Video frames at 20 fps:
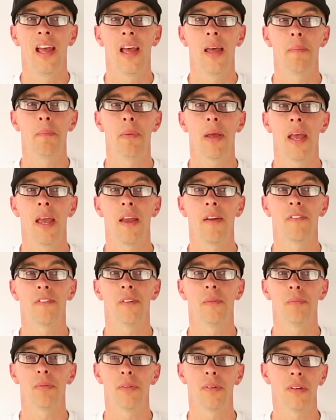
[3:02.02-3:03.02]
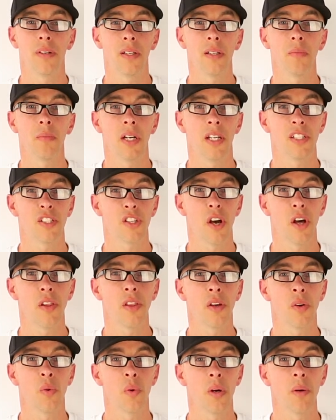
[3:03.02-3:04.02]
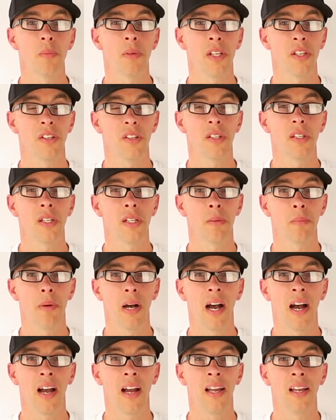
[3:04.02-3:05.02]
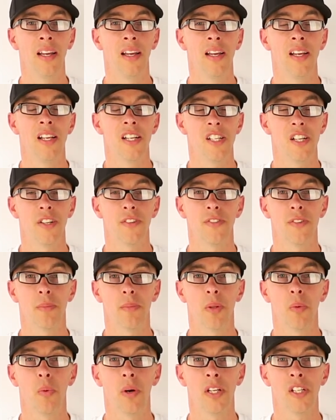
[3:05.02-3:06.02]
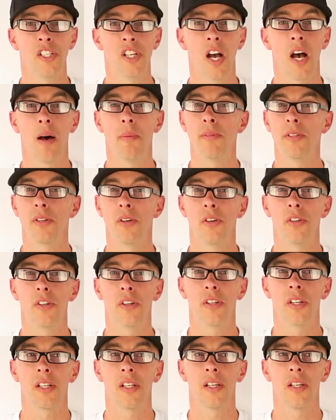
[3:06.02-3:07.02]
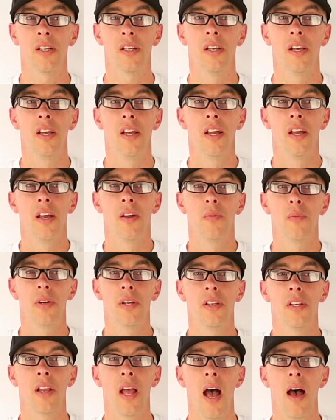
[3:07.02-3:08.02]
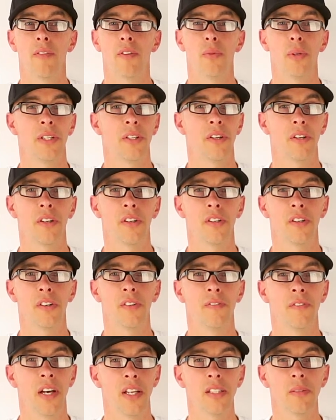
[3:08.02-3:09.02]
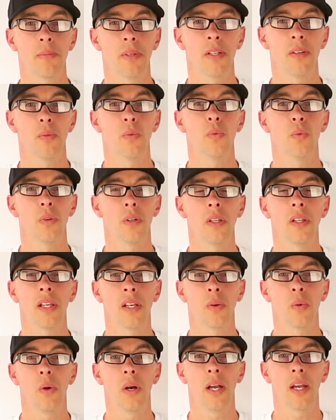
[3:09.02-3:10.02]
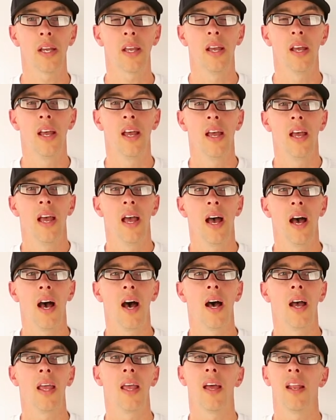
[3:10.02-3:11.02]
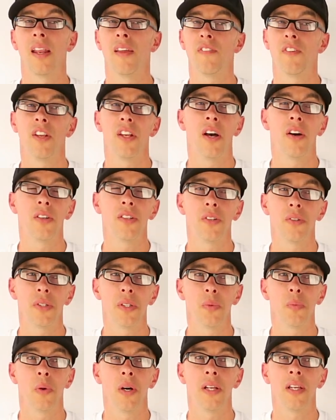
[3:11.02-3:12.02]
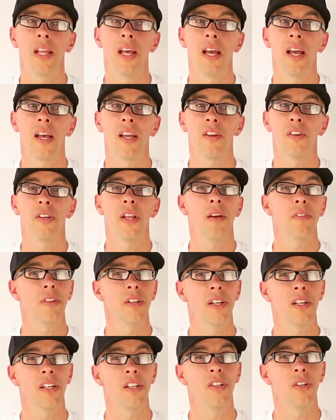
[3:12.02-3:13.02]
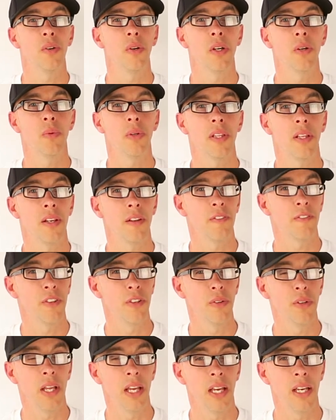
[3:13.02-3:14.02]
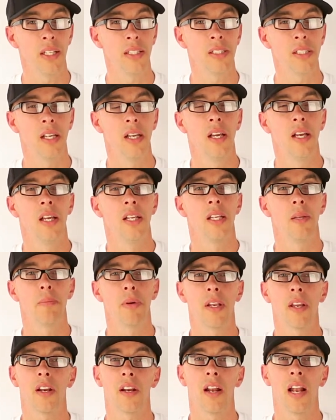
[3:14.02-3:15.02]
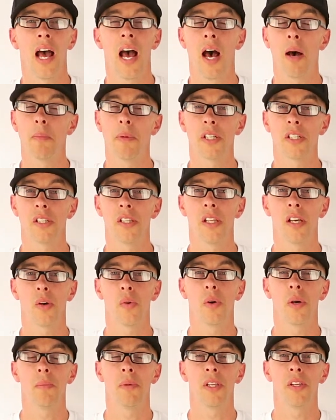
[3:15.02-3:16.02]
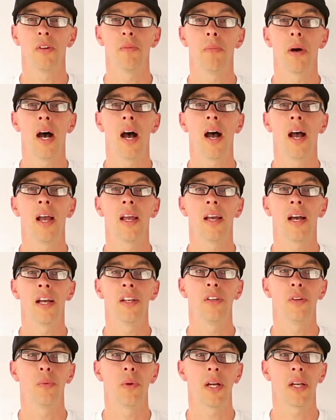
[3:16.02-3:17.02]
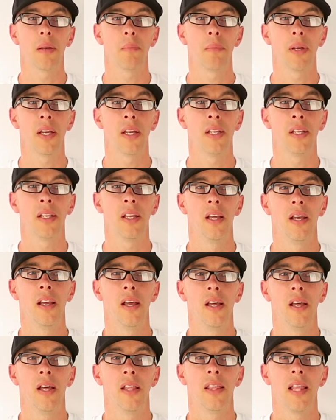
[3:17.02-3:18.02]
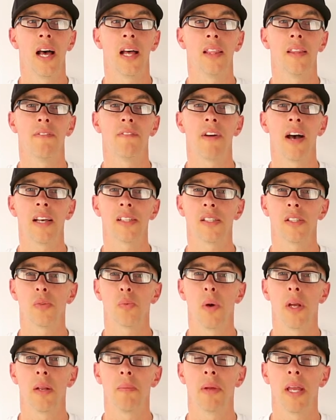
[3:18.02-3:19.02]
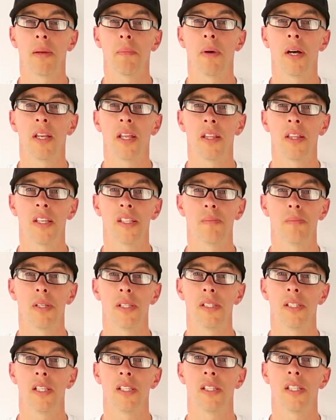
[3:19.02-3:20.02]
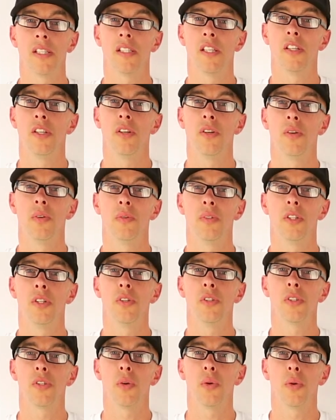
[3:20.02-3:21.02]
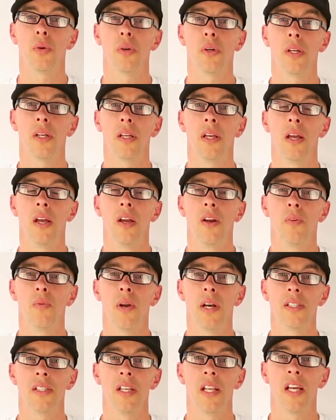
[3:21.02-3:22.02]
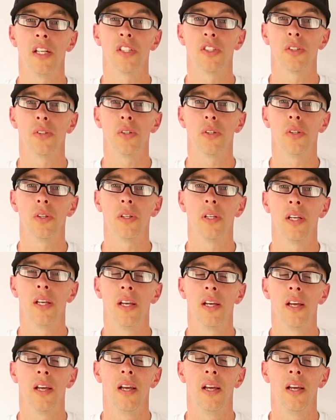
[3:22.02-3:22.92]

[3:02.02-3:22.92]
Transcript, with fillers: and pay for pretty much all the equipment you're gonna buy just from the one job. So you're gonna have a return on your investment really quick. Uh, and if you don't do it in one day, you're definitely gonna do it within a few days, depending on how much of the equipment you buy. I do recommend that the fastest way to make money in this business is to do two-story residential